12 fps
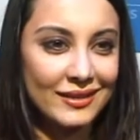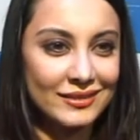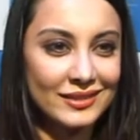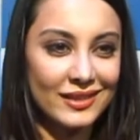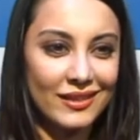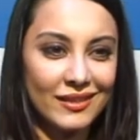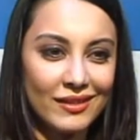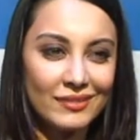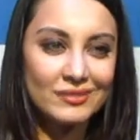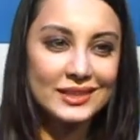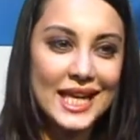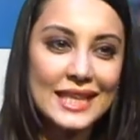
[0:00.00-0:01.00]
and
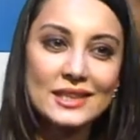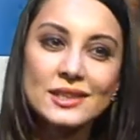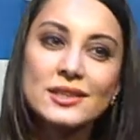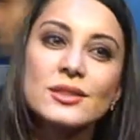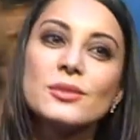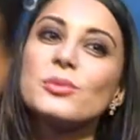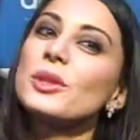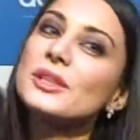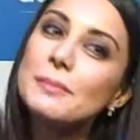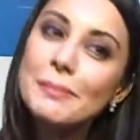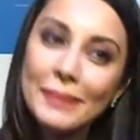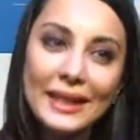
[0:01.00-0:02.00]
that's
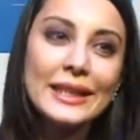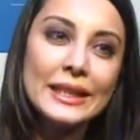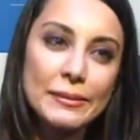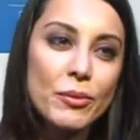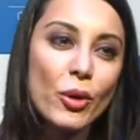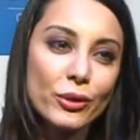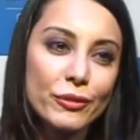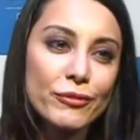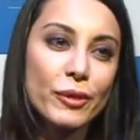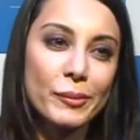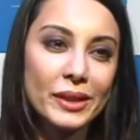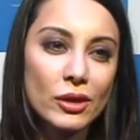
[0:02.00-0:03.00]
what's mainly important
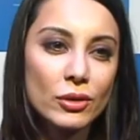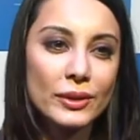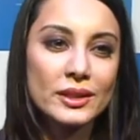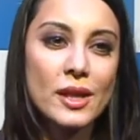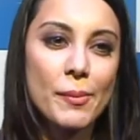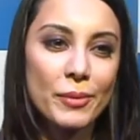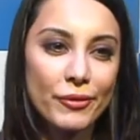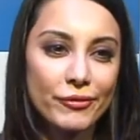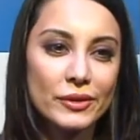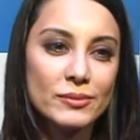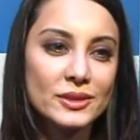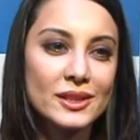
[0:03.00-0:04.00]
for me, not only the number of
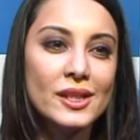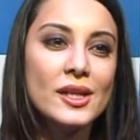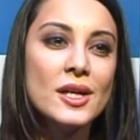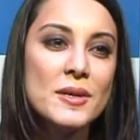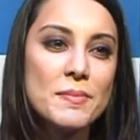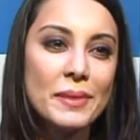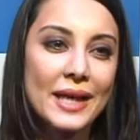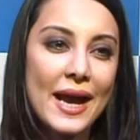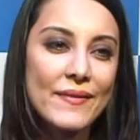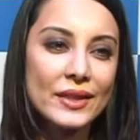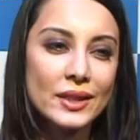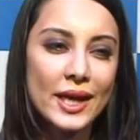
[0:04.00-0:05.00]
films, but
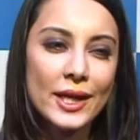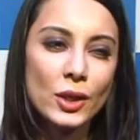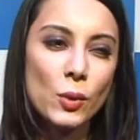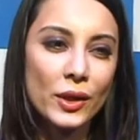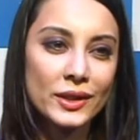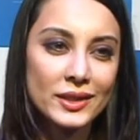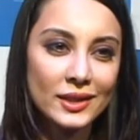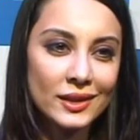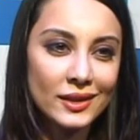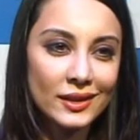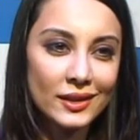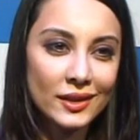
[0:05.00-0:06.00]
having a kind of
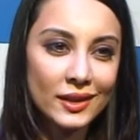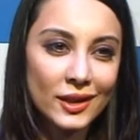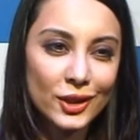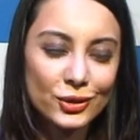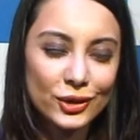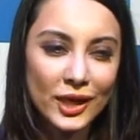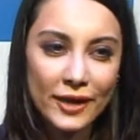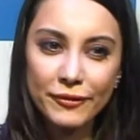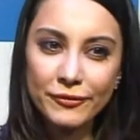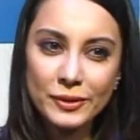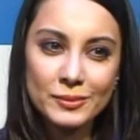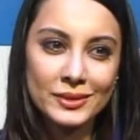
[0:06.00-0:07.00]
quality to the
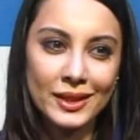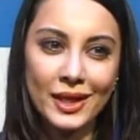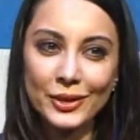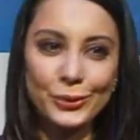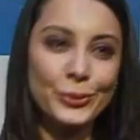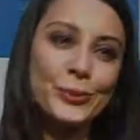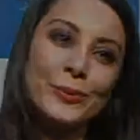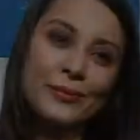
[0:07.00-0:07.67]
kind of films that I do.